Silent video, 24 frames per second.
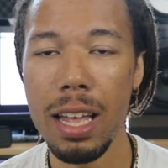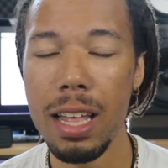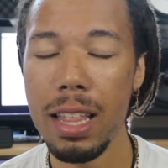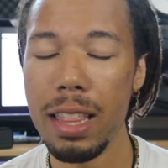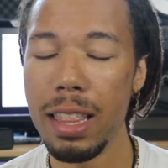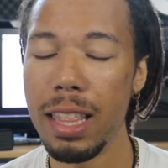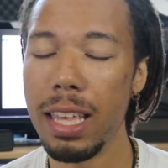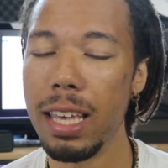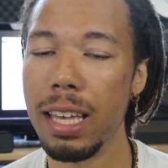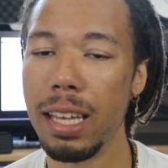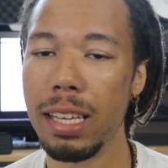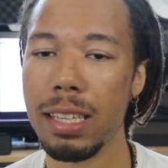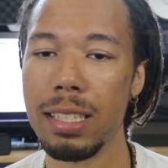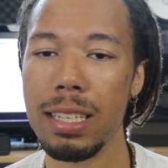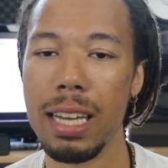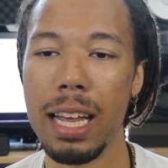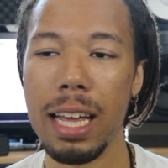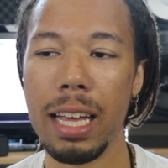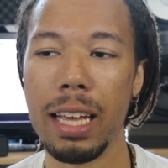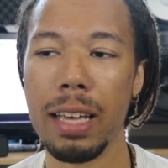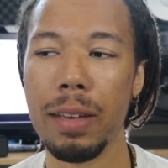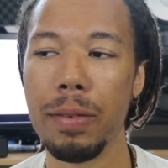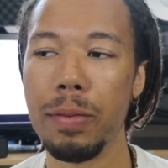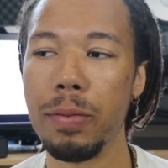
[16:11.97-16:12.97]
things.
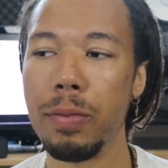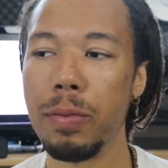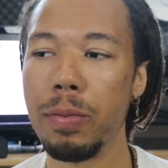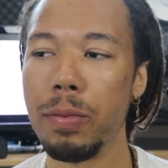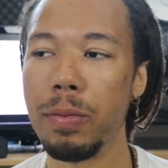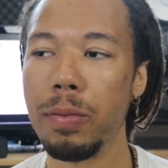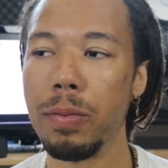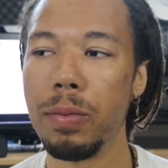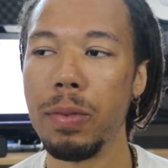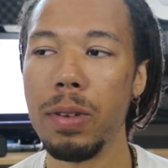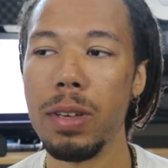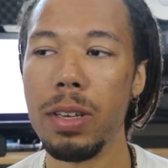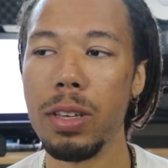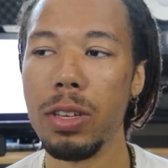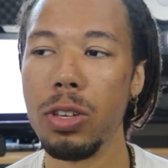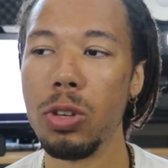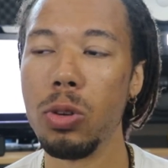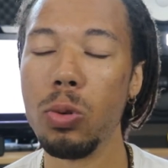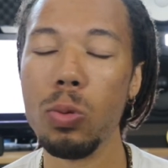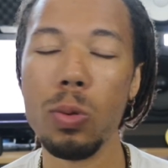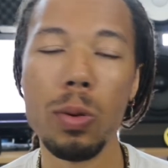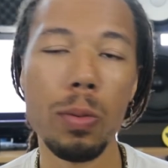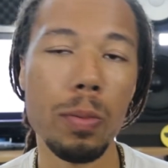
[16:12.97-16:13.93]
Like, if you